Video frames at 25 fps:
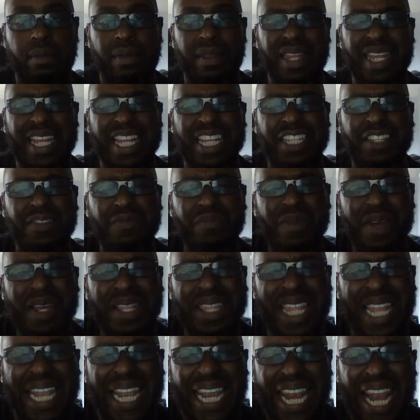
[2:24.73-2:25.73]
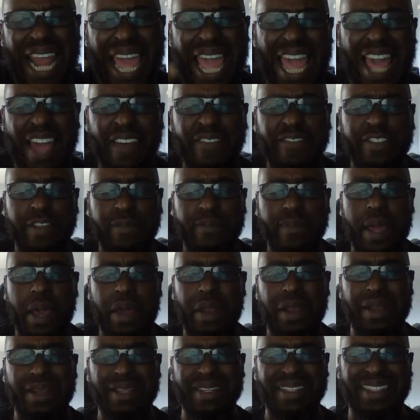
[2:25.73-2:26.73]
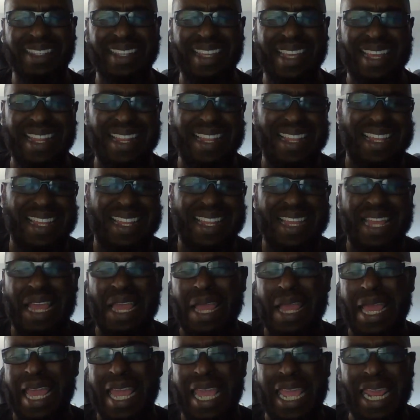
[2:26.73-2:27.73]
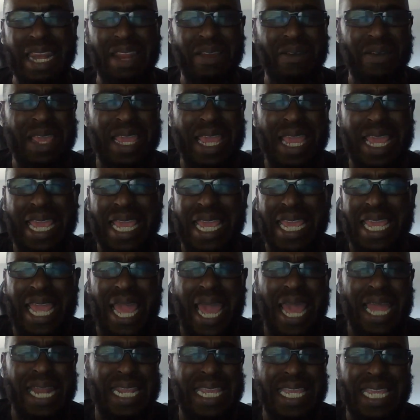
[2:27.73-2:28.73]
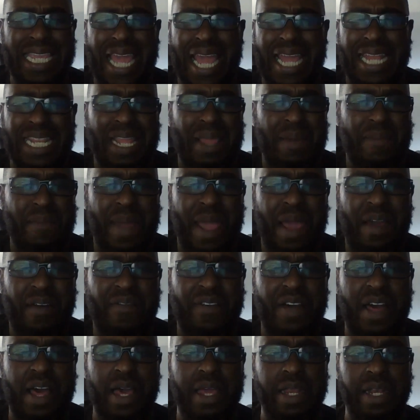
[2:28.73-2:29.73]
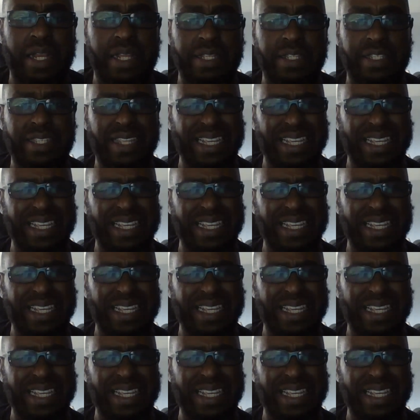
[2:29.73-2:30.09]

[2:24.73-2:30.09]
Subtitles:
His mother laughed about it and said, he got that mouth honest.